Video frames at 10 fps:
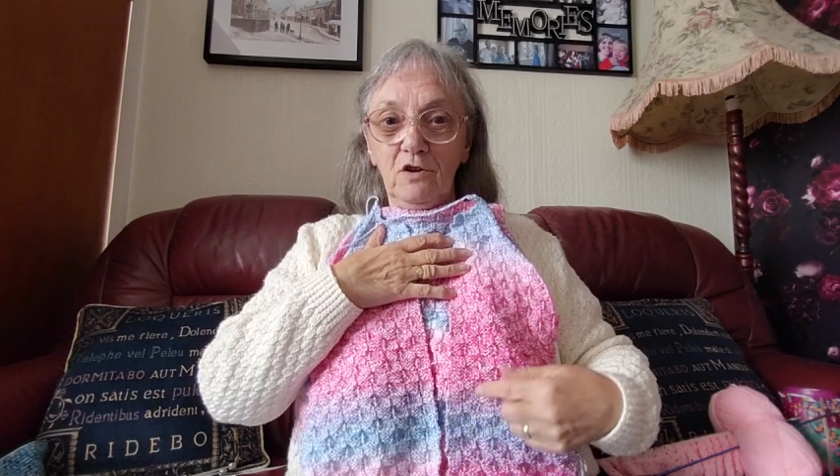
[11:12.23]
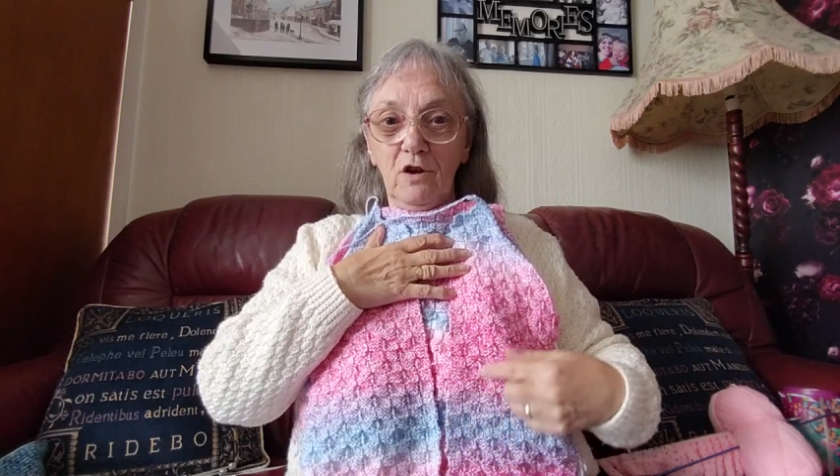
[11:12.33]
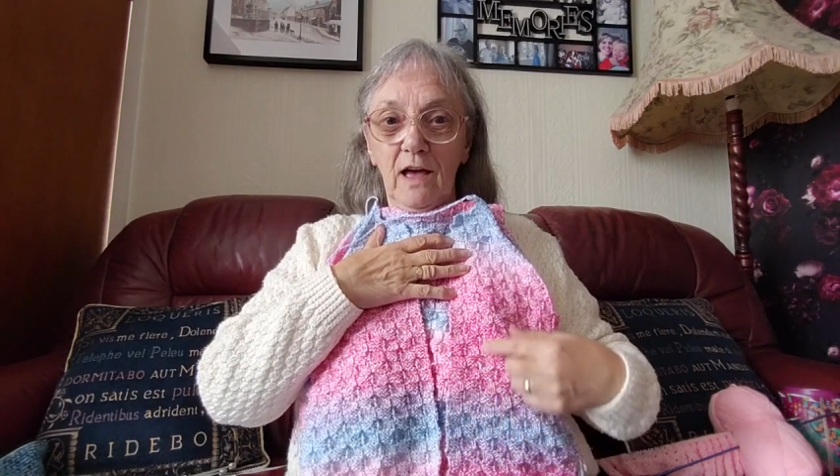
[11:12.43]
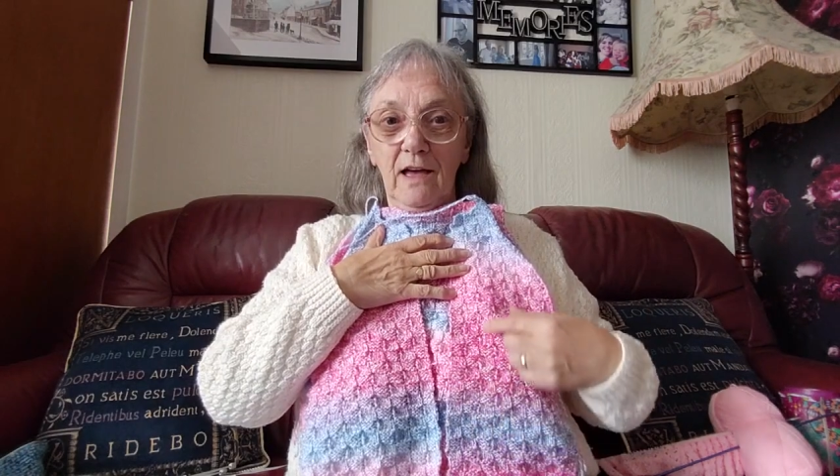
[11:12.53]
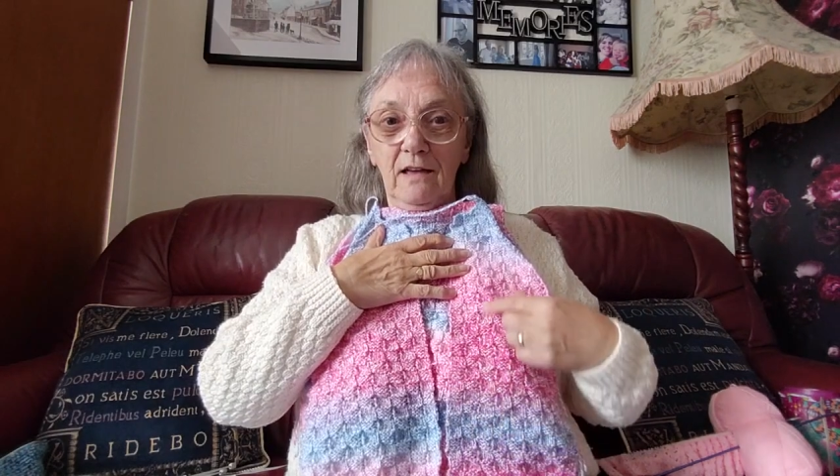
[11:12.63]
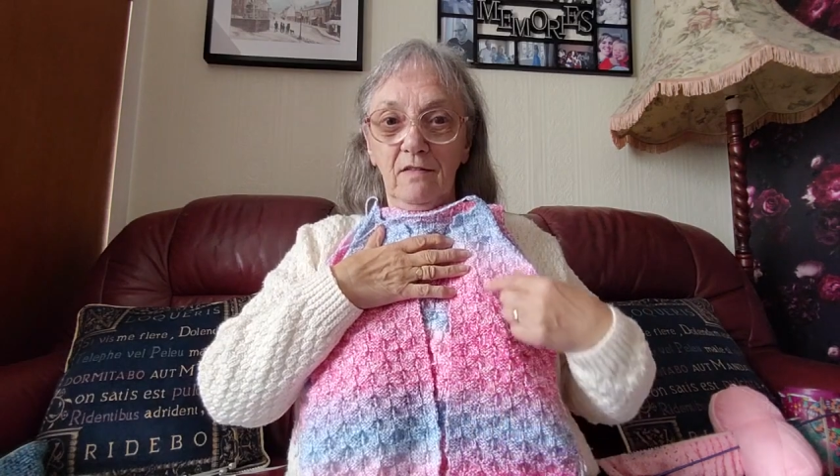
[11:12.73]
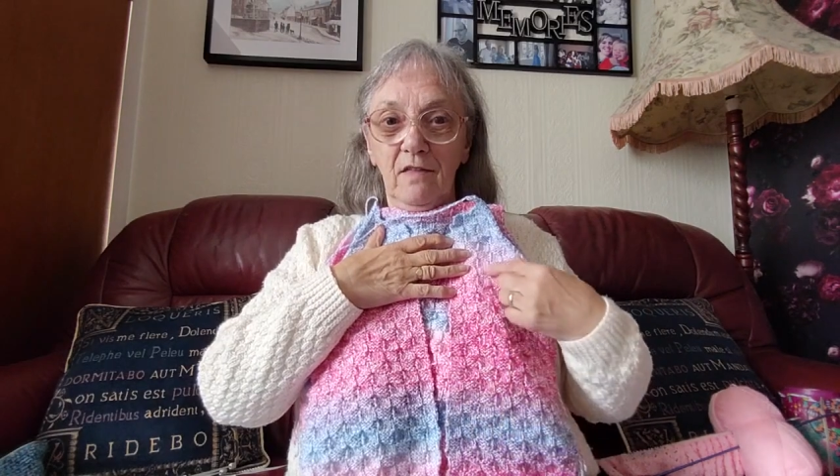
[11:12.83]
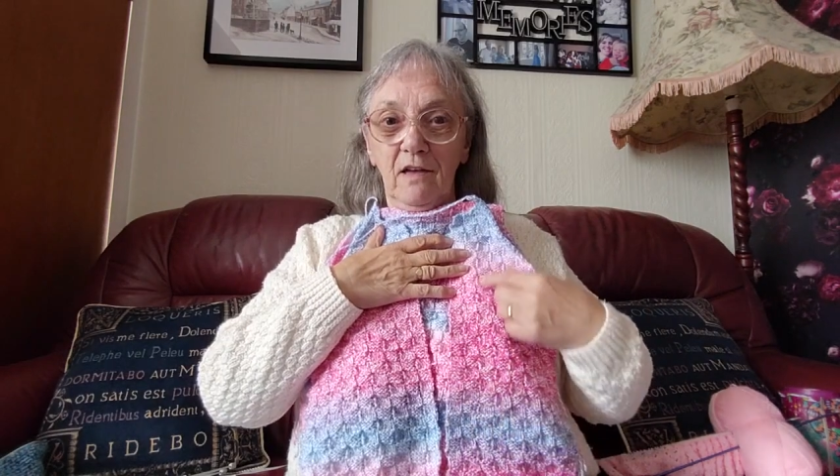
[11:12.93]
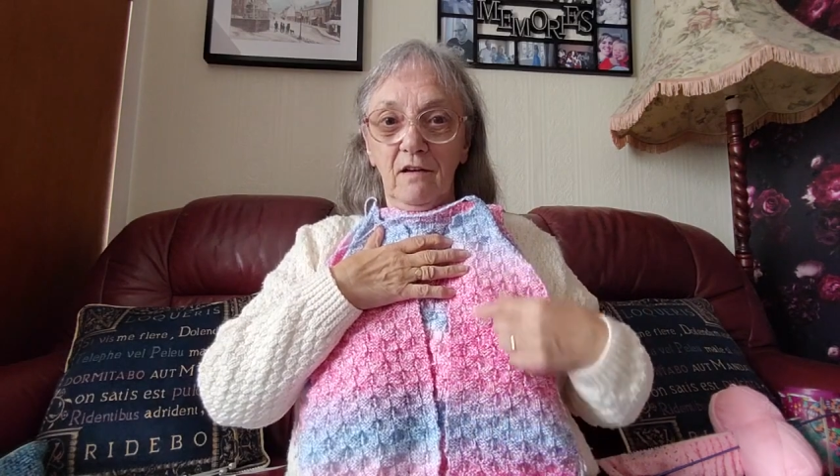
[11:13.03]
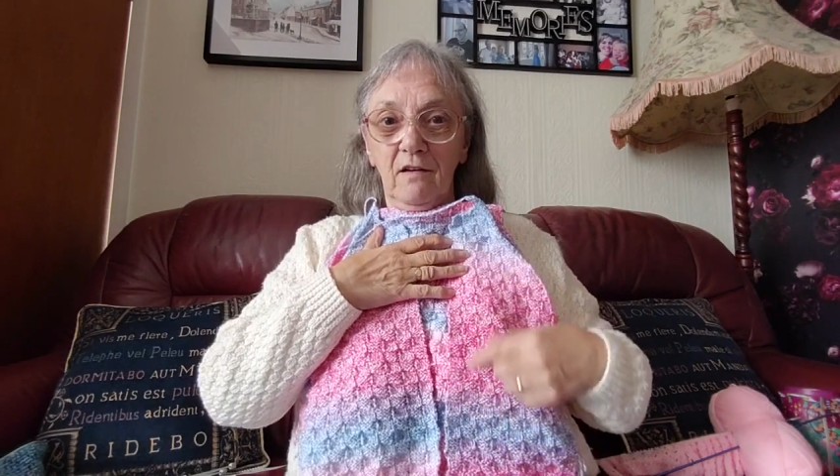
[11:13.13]
colour in
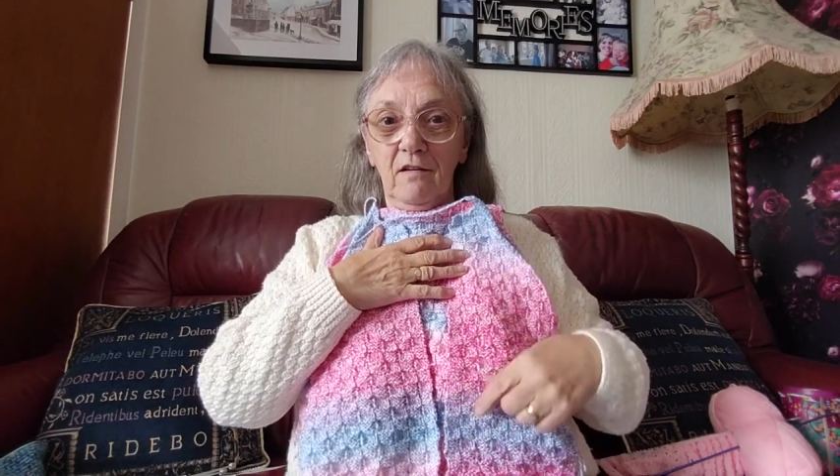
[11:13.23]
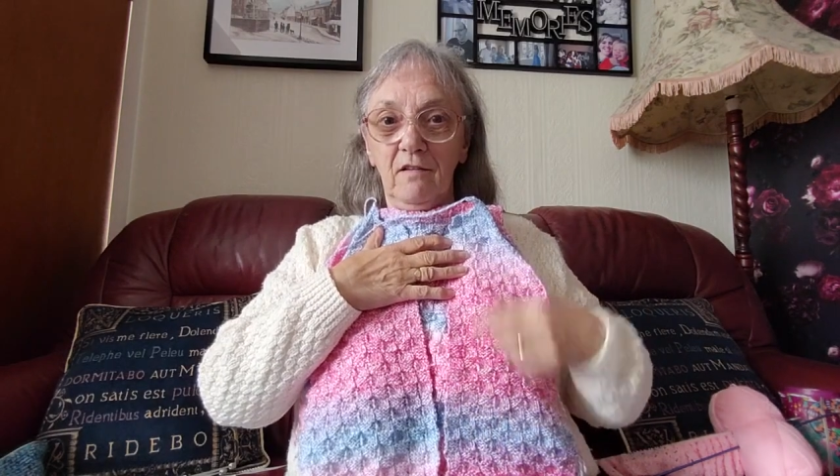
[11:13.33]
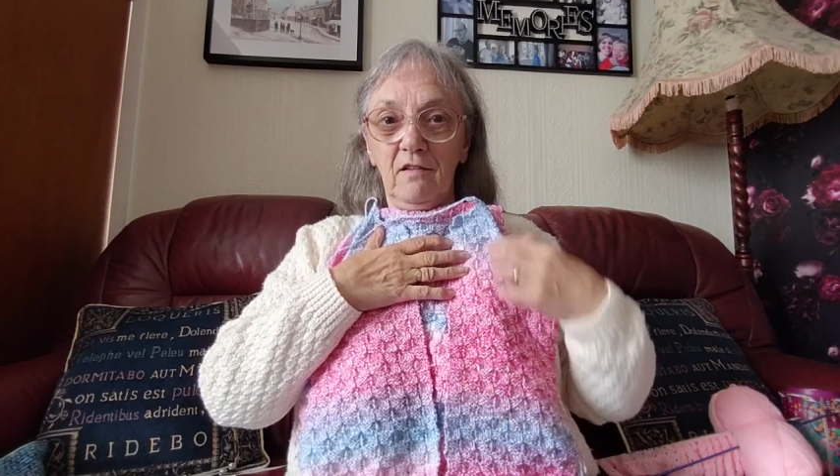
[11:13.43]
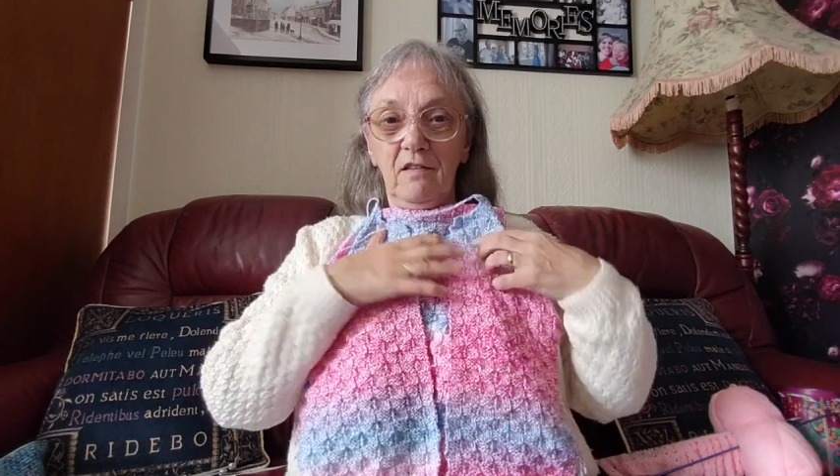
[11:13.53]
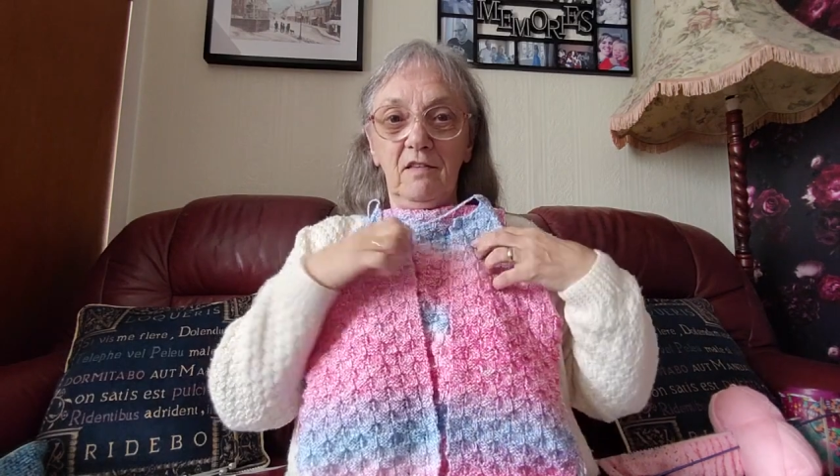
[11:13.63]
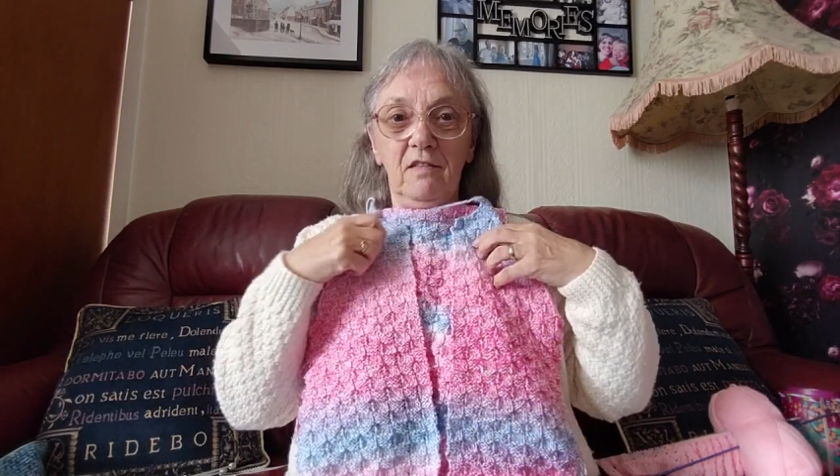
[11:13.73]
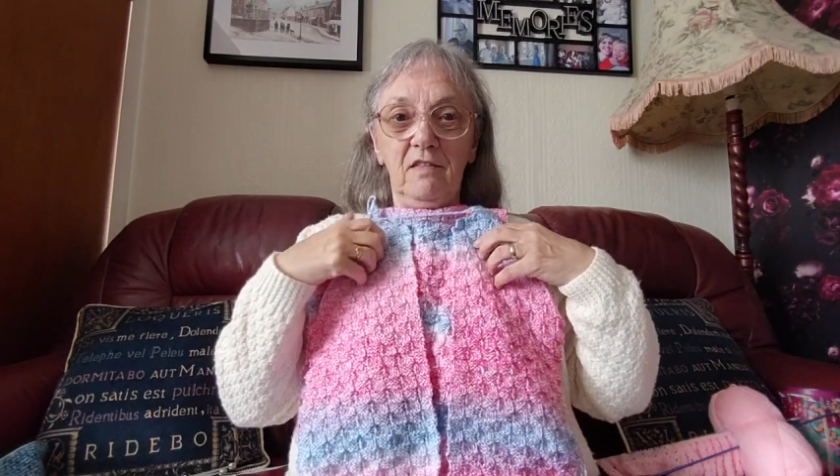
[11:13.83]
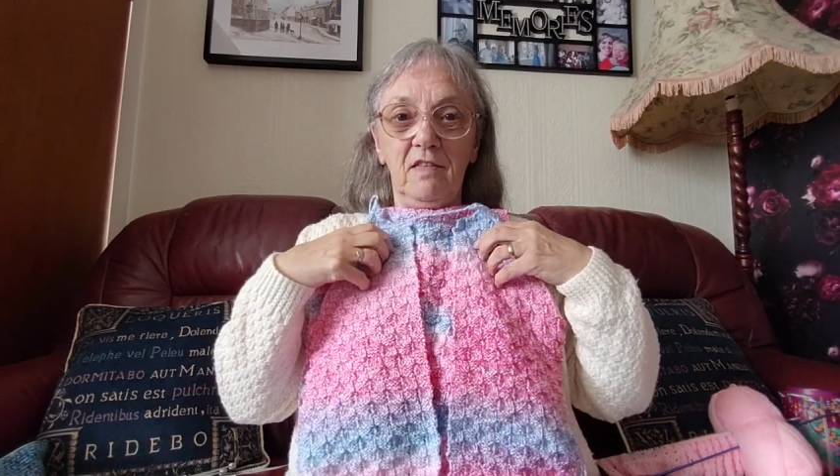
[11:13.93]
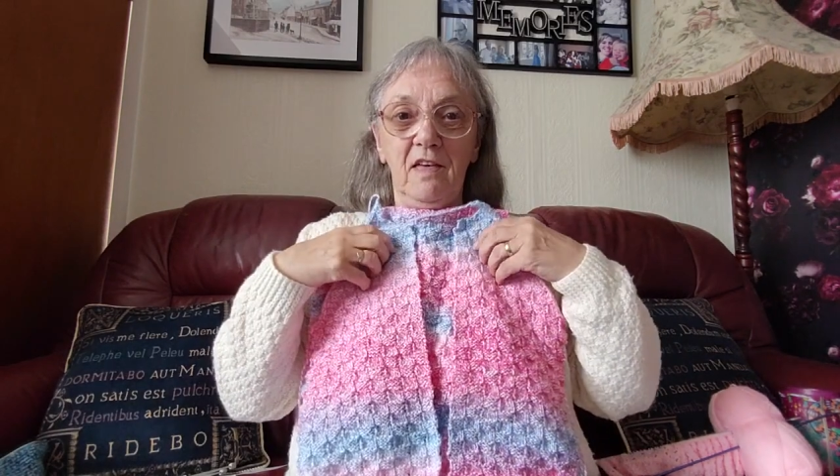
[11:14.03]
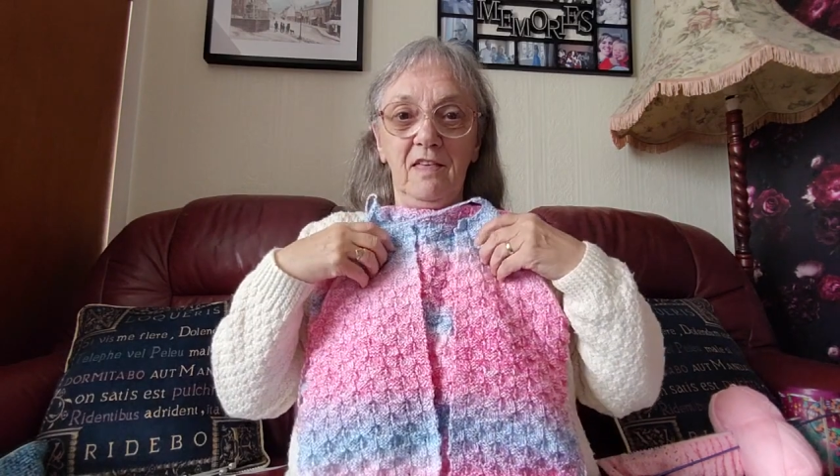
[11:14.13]
the,
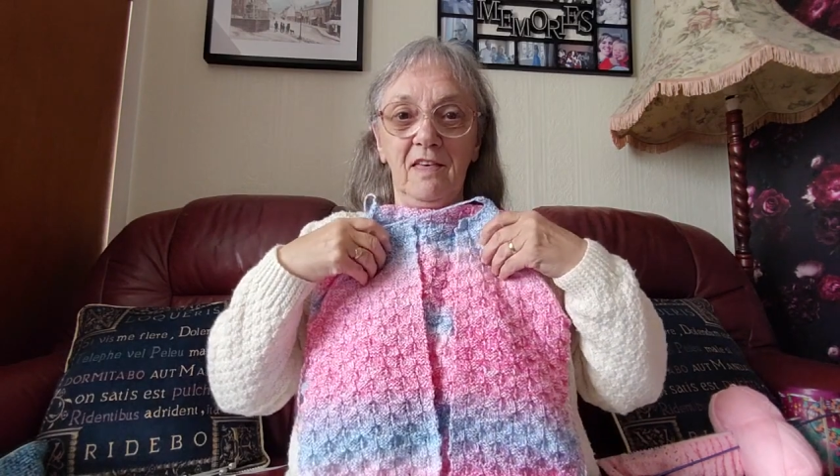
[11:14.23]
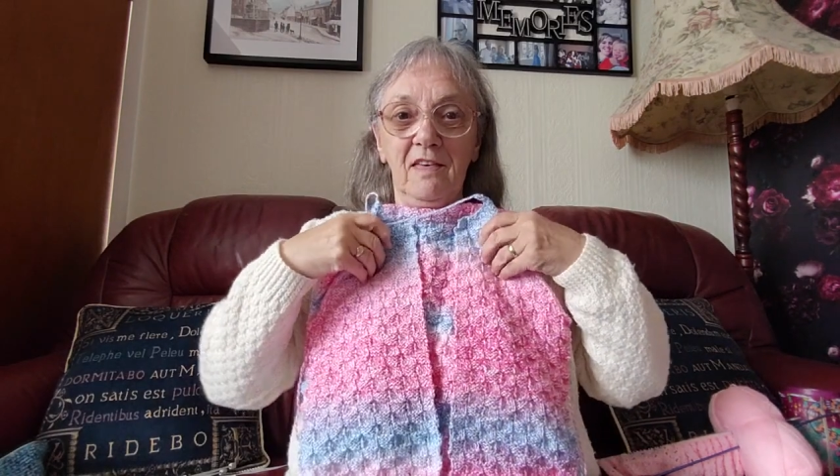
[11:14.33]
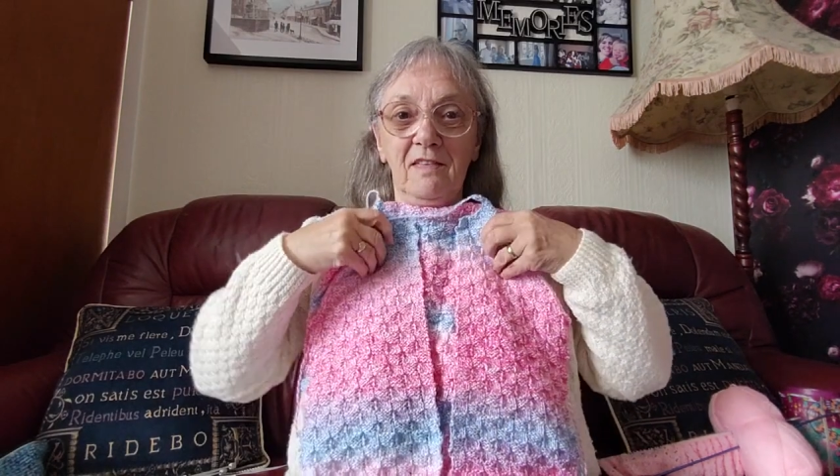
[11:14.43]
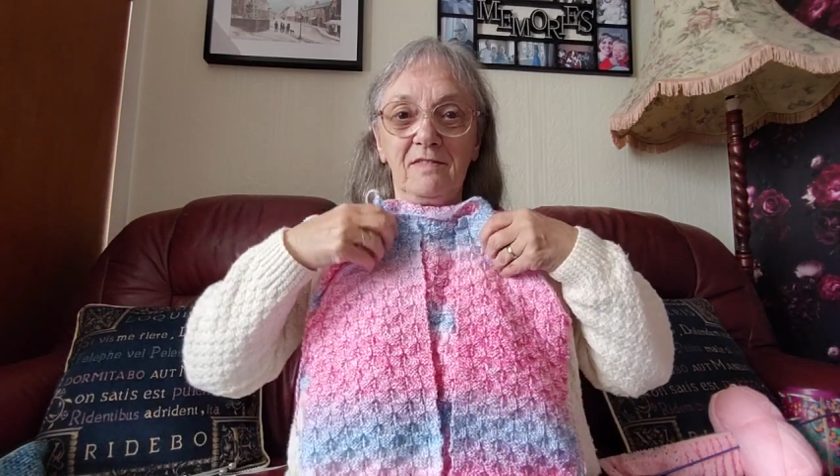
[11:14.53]
the